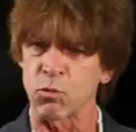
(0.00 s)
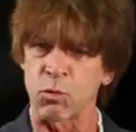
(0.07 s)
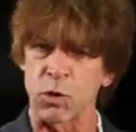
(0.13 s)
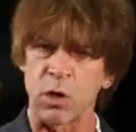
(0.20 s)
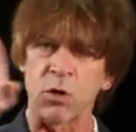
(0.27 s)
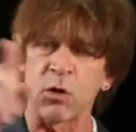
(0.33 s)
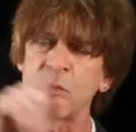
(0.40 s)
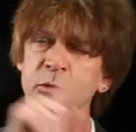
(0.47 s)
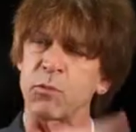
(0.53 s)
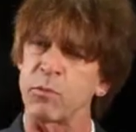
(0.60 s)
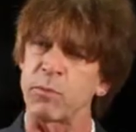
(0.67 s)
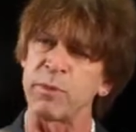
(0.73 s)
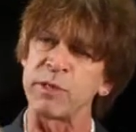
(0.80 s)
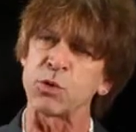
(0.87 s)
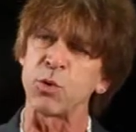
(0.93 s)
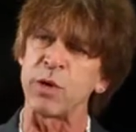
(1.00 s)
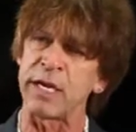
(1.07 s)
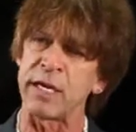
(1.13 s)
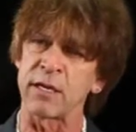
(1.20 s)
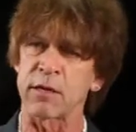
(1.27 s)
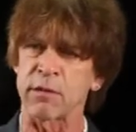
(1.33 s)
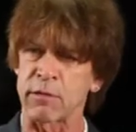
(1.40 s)
roll
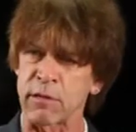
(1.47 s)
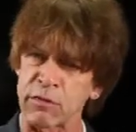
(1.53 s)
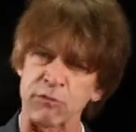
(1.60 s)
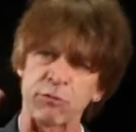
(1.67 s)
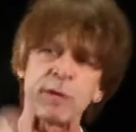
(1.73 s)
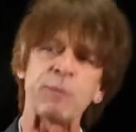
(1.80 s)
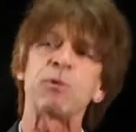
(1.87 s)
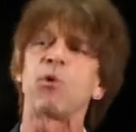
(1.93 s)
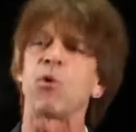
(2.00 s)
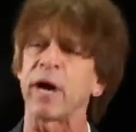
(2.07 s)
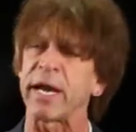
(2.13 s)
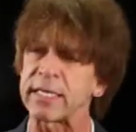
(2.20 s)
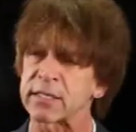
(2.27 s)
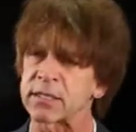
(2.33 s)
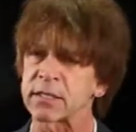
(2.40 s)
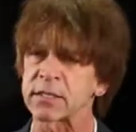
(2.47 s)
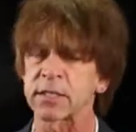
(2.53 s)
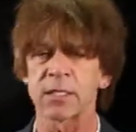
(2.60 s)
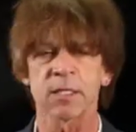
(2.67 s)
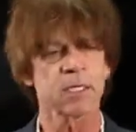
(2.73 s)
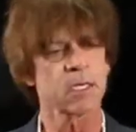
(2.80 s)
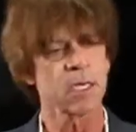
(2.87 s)
between the three points,
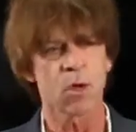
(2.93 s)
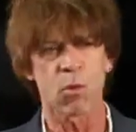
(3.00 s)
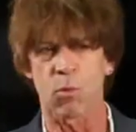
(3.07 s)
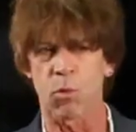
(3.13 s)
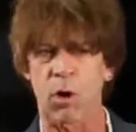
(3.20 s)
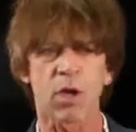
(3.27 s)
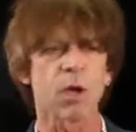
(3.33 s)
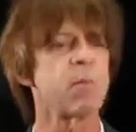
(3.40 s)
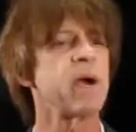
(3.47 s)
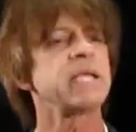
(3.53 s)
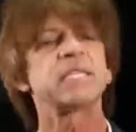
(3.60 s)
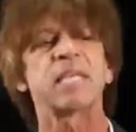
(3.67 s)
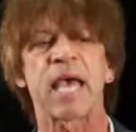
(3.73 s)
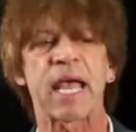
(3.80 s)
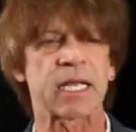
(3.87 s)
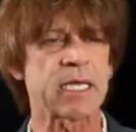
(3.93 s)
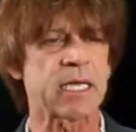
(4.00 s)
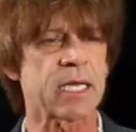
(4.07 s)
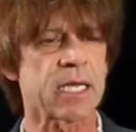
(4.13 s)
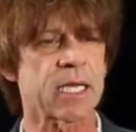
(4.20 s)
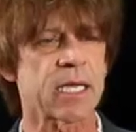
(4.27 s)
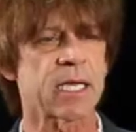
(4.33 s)
work on my
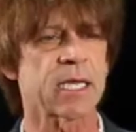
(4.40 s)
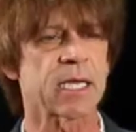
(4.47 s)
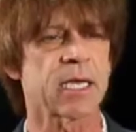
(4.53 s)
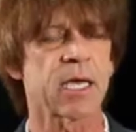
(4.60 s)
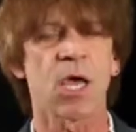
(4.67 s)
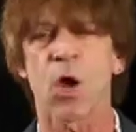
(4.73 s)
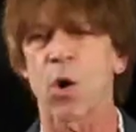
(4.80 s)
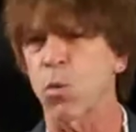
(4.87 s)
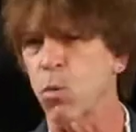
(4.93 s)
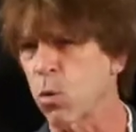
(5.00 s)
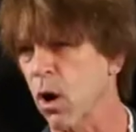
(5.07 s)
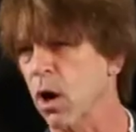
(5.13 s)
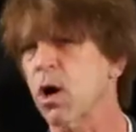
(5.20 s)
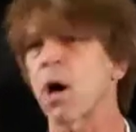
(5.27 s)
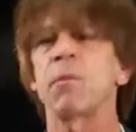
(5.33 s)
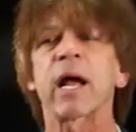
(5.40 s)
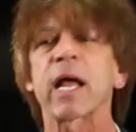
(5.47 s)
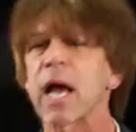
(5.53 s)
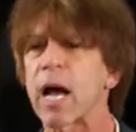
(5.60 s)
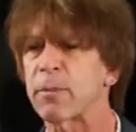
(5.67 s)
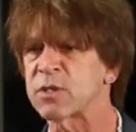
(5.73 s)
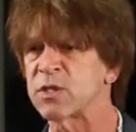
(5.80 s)
technique, work on my
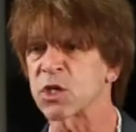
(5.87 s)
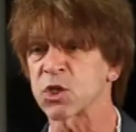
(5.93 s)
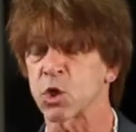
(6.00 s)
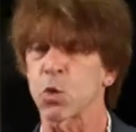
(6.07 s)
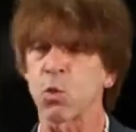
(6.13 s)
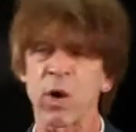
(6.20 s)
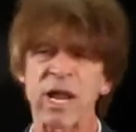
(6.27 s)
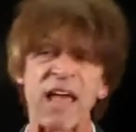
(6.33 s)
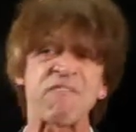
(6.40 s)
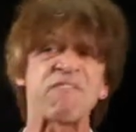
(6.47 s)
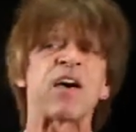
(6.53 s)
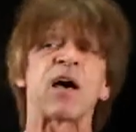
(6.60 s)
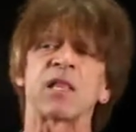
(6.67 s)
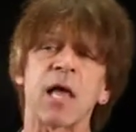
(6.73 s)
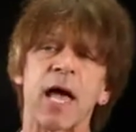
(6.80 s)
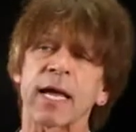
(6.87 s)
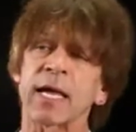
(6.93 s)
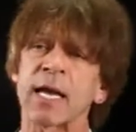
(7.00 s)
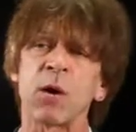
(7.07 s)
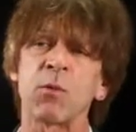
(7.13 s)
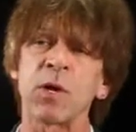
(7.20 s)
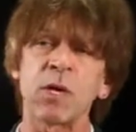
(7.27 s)
composition when I felt like
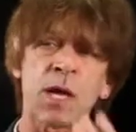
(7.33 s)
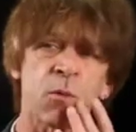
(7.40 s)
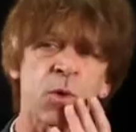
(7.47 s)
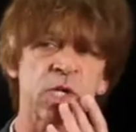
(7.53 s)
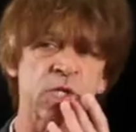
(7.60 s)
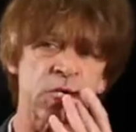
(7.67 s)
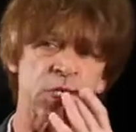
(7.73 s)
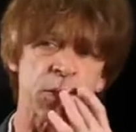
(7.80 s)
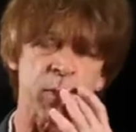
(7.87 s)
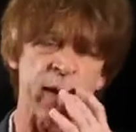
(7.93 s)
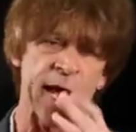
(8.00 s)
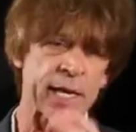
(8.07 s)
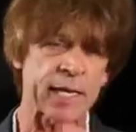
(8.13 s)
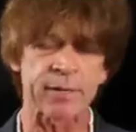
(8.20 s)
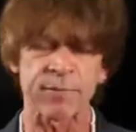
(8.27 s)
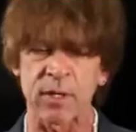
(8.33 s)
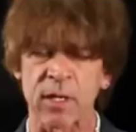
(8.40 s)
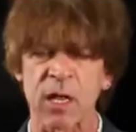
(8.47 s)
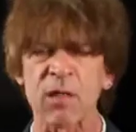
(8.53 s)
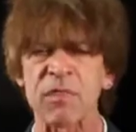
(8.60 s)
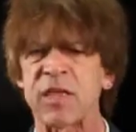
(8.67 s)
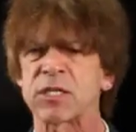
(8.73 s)
it. I wouldn't just demand it.
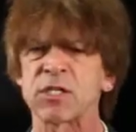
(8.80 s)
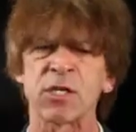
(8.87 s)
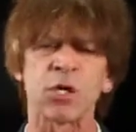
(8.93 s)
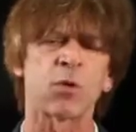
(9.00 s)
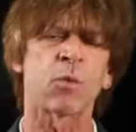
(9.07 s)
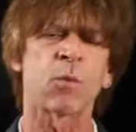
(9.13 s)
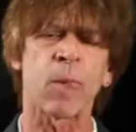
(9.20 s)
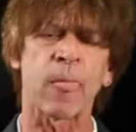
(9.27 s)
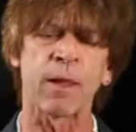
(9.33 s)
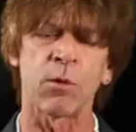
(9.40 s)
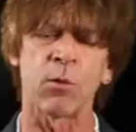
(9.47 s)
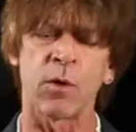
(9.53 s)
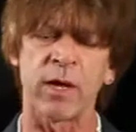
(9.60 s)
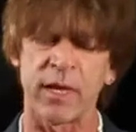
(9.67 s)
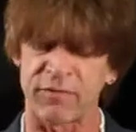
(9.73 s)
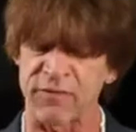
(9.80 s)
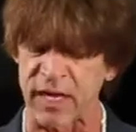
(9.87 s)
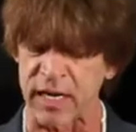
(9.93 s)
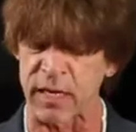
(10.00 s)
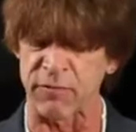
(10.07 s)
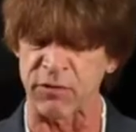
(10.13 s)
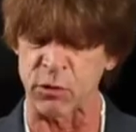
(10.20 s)
Another thing too, if
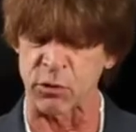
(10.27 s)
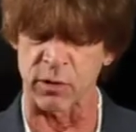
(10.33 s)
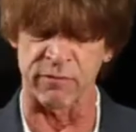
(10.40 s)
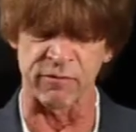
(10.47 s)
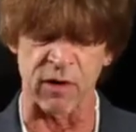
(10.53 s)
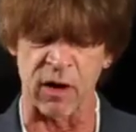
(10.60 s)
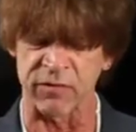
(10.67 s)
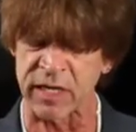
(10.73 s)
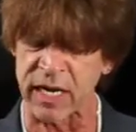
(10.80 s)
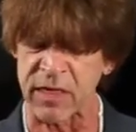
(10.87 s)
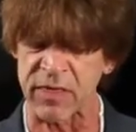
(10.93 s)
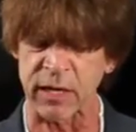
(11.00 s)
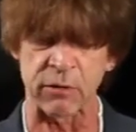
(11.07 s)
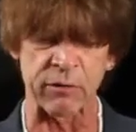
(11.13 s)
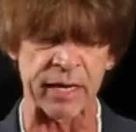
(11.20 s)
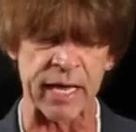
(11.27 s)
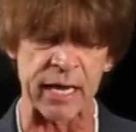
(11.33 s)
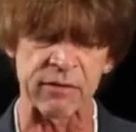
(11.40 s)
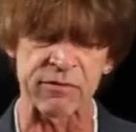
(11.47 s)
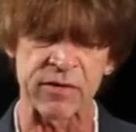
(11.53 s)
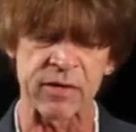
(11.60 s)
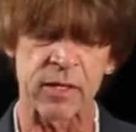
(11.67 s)
any of you are involved in anything
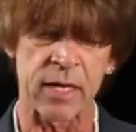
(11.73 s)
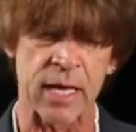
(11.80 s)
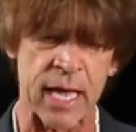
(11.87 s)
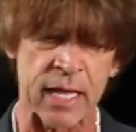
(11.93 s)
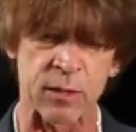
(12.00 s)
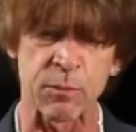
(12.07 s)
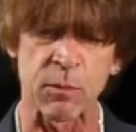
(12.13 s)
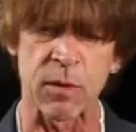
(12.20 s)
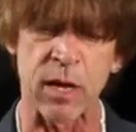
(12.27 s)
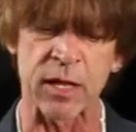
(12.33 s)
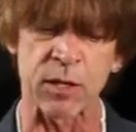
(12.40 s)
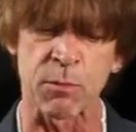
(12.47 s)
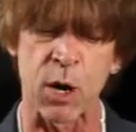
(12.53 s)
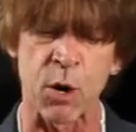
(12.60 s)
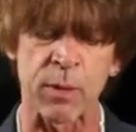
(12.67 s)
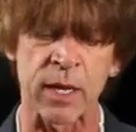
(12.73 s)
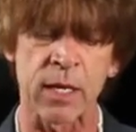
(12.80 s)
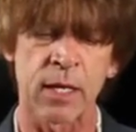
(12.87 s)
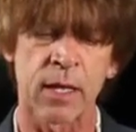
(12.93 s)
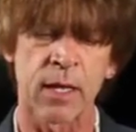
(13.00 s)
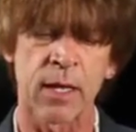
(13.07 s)
creative at the moment,